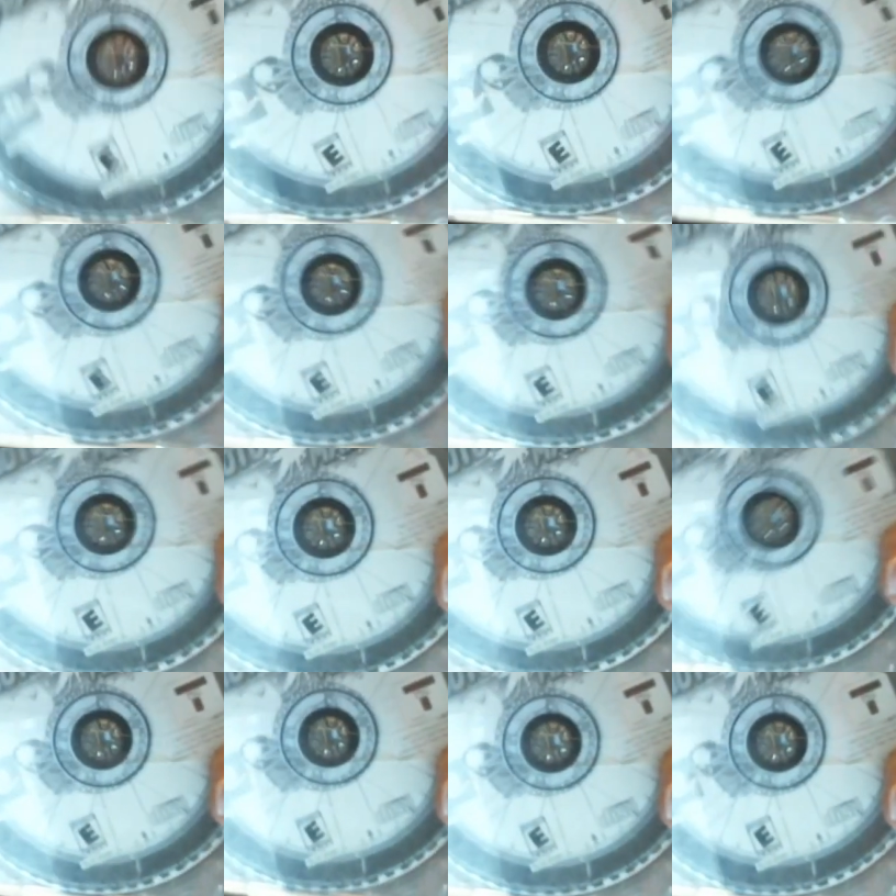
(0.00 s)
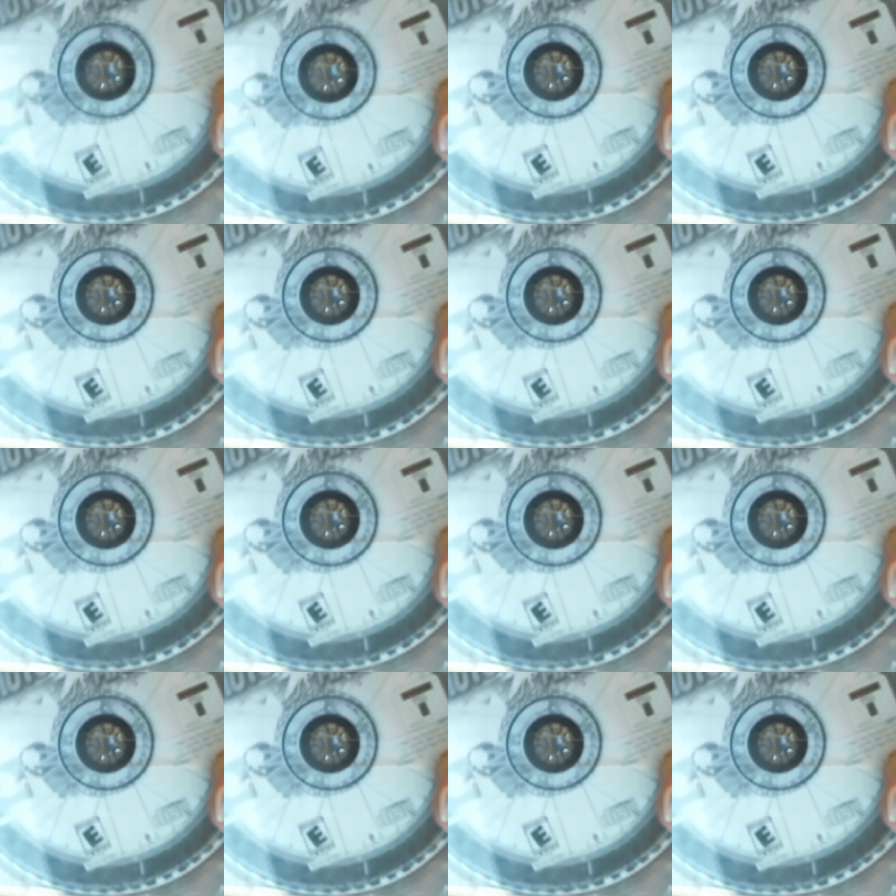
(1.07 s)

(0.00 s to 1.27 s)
So, you got Motocross